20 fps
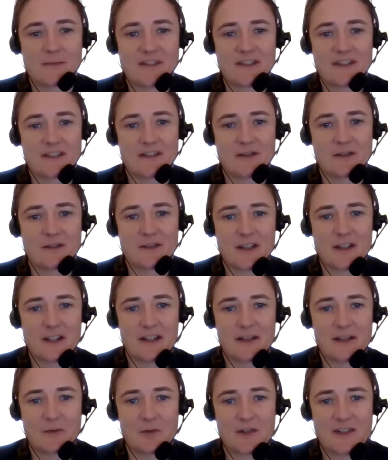I'm sitting here
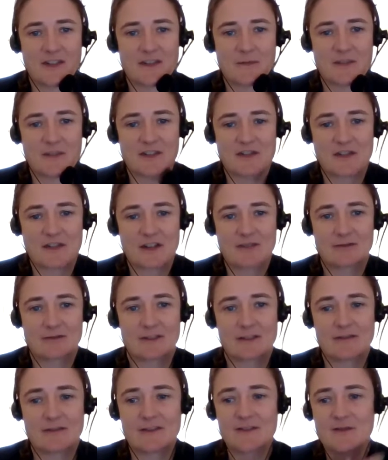thinking, what is my
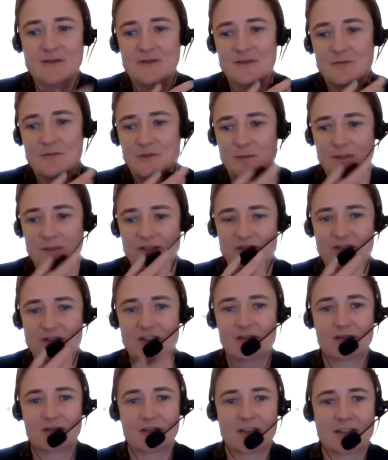driver? And if I don't know what my
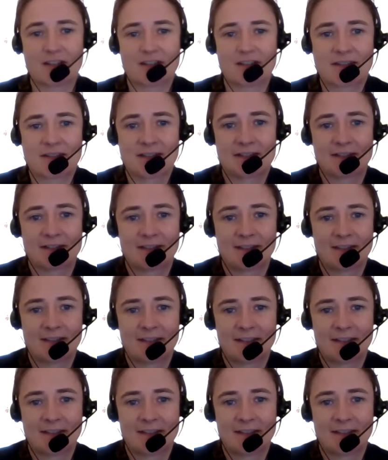driver is,